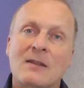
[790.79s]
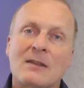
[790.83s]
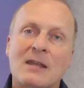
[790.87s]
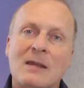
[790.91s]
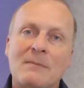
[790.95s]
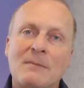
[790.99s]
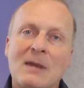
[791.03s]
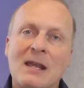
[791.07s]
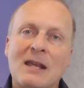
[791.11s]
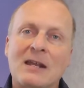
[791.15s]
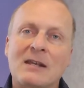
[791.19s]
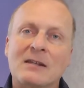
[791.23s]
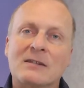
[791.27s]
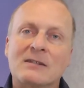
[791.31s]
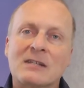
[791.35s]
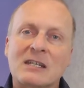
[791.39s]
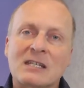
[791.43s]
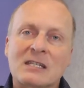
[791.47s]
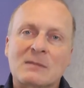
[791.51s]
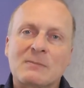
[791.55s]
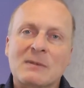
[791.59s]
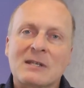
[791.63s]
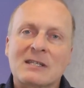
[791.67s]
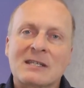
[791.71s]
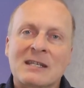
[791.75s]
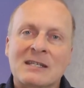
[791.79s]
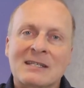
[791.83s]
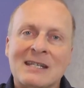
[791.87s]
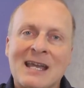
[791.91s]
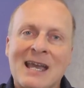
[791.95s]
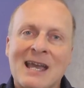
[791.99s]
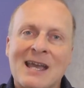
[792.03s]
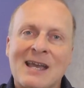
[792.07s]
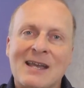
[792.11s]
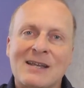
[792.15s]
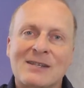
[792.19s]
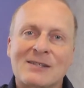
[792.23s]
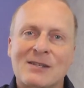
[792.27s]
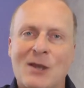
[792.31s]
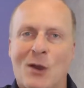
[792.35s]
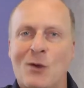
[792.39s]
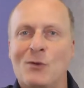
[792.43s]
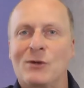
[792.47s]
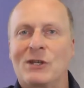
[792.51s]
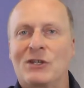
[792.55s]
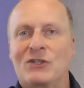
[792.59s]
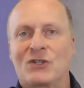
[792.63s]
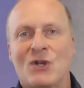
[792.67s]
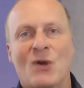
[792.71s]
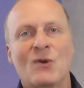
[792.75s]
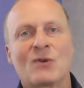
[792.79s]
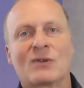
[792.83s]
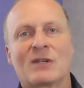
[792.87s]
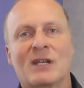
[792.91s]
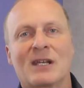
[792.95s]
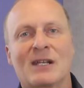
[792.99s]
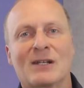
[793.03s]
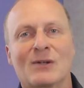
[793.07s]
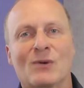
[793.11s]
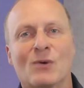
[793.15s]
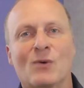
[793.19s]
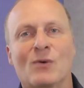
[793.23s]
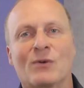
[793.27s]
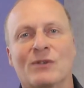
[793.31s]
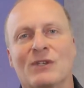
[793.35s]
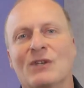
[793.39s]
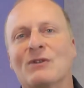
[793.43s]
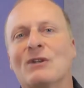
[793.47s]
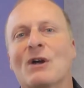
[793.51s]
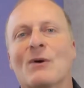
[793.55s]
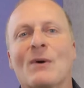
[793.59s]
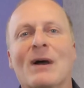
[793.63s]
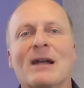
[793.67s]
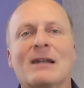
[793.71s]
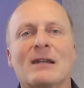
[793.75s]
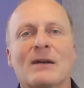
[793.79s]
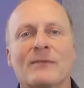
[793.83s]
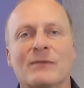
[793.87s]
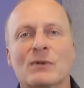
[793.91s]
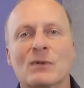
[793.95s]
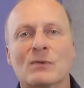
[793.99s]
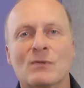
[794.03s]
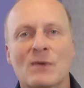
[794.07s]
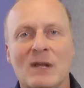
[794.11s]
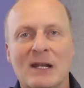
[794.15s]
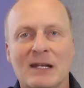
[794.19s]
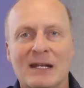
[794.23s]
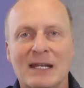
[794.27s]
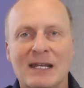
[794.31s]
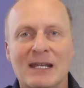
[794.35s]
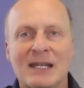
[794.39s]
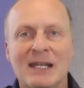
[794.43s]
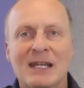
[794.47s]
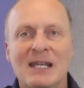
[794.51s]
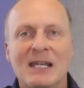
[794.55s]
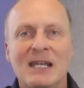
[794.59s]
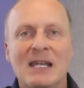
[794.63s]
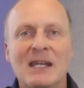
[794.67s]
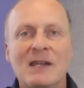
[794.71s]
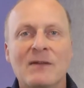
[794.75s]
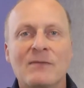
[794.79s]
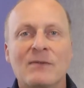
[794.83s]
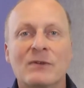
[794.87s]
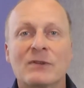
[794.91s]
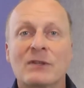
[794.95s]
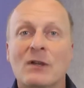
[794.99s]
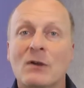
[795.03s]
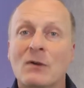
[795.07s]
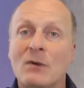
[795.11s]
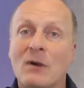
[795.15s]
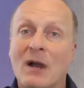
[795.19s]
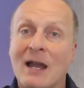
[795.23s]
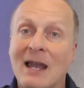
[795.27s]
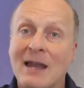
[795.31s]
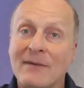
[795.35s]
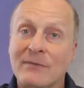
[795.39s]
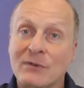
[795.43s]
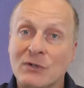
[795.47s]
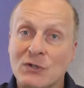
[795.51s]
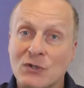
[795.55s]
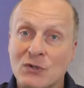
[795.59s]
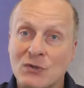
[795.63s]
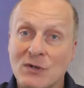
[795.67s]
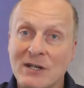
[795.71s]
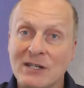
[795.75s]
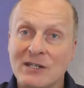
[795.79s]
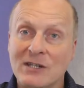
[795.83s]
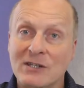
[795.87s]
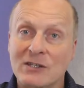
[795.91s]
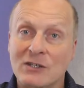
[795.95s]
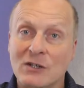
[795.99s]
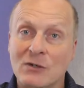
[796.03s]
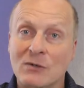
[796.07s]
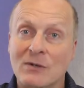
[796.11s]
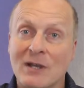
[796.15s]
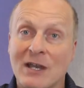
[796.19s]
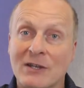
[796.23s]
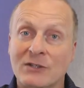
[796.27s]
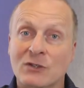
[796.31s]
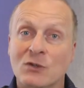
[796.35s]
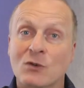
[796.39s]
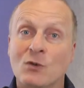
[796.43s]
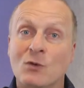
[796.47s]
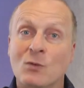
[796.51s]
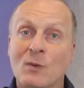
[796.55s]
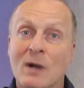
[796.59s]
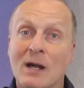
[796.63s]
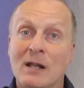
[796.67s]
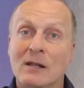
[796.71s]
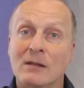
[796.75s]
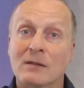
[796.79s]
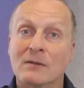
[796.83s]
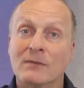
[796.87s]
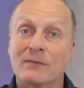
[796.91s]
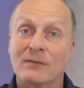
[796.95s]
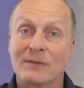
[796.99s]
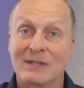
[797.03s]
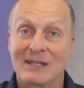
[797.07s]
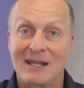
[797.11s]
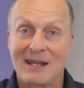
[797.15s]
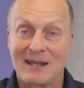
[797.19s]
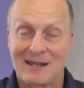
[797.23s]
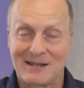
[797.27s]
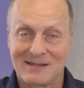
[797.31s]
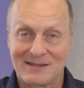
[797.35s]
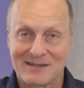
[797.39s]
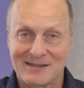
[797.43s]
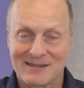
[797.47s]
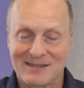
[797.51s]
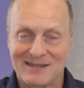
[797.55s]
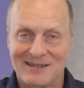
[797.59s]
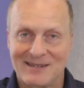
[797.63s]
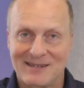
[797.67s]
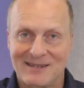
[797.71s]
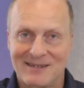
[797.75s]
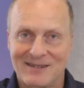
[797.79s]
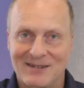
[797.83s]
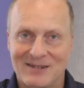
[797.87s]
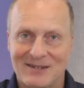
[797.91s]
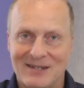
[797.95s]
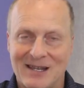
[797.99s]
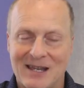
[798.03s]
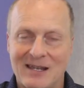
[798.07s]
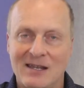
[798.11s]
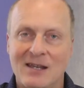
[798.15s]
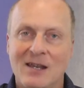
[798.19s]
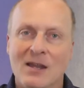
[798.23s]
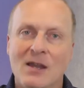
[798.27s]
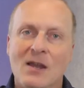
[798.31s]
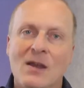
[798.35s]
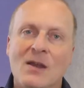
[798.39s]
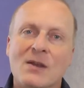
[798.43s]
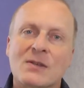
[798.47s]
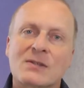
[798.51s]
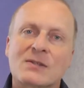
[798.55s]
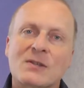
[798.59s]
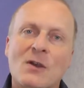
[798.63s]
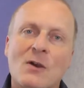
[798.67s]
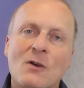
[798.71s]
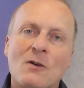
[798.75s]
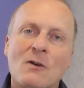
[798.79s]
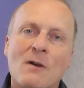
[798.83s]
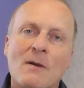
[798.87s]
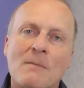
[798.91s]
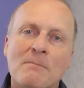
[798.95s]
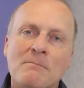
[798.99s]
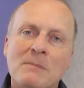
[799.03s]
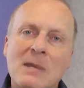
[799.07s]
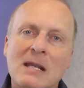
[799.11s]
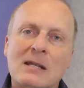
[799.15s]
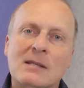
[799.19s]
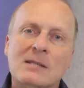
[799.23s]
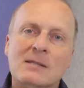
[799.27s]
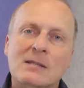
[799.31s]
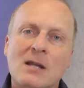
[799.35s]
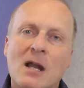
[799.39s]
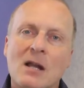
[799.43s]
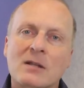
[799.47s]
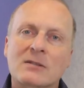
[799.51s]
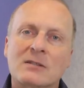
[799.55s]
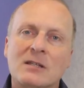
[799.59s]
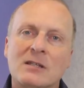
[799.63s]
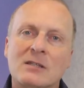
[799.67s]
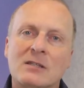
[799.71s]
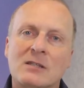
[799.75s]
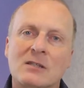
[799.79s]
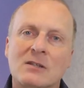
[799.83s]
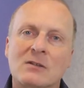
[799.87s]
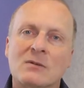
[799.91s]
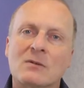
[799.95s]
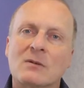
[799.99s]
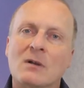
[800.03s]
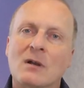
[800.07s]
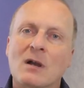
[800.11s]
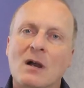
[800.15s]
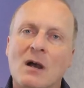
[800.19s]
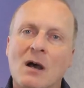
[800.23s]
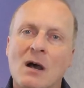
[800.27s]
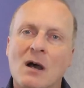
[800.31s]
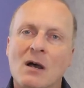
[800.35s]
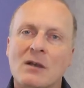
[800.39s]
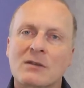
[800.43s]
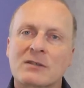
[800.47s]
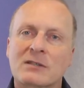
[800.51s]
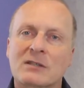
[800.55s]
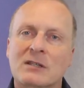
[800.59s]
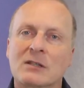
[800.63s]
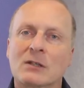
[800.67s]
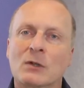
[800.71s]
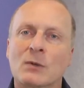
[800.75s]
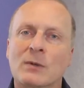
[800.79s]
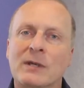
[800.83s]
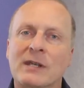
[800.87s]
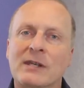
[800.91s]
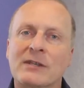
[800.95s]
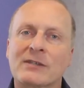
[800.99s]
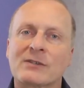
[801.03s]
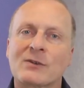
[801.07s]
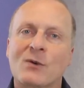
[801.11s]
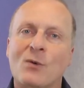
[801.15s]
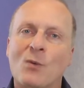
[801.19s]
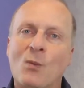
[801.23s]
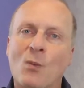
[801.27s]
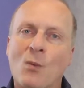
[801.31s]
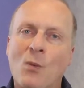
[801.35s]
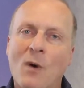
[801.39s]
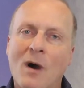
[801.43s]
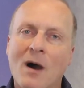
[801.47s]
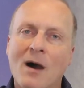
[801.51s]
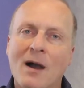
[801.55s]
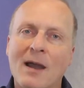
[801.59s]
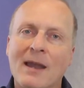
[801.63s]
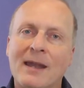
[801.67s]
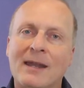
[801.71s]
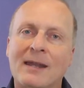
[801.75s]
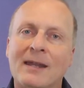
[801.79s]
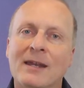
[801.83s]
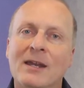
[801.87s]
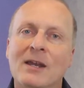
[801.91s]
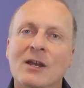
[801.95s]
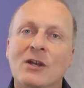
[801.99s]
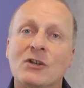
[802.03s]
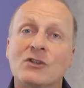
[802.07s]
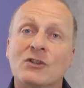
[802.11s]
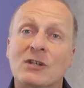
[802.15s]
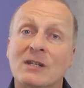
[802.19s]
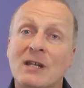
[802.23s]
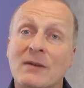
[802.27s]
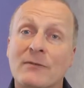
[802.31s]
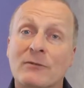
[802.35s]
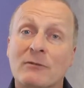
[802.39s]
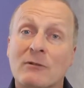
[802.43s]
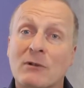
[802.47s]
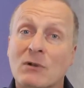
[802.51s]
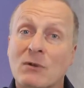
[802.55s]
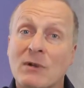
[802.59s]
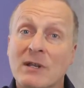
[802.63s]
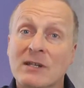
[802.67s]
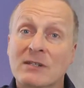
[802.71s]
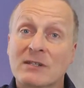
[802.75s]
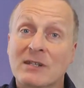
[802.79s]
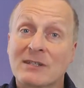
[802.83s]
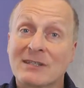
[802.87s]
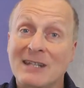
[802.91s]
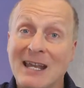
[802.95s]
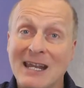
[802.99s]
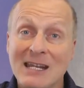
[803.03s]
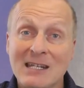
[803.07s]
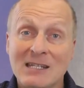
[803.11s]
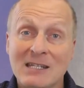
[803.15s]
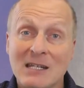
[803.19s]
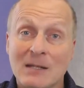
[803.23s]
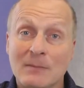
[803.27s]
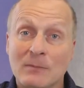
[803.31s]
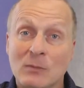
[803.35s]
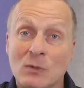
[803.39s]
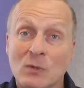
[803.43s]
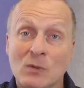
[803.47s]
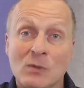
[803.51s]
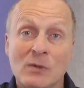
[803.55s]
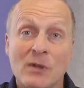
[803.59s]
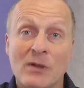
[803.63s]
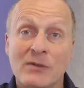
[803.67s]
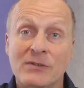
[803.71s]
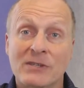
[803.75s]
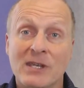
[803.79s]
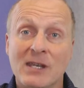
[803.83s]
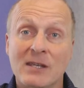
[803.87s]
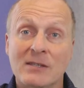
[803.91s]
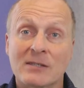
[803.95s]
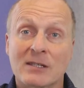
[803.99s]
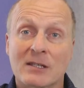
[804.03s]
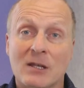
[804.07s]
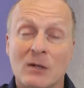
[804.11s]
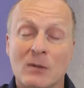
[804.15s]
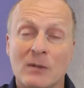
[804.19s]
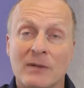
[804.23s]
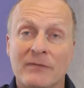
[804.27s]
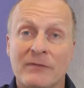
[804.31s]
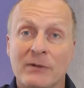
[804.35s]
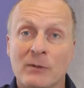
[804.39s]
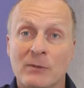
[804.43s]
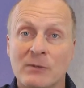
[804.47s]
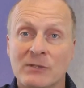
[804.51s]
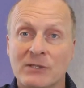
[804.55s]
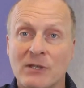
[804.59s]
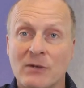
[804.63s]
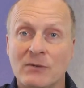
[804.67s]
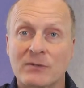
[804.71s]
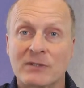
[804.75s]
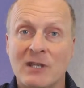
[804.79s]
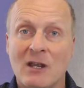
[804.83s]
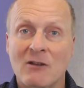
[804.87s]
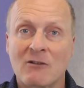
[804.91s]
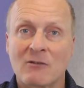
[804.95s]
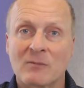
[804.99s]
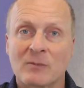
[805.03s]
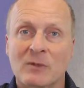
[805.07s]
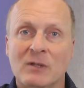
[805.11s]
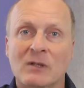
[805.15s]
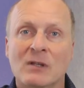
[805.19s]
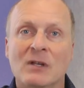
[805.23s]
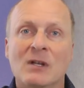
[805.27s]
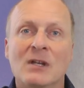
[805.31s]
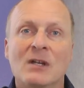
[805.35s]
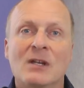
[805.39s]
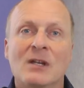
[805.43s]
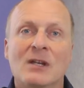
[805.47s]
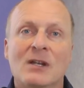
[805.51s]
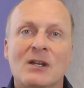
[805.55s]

They may dismiss it as only joking or, I love you really, even though I haven't treated you at all well for years. Okay, so Mick started to ask Louise why she'd ever agreed to date him all those years ago if he was so terrible.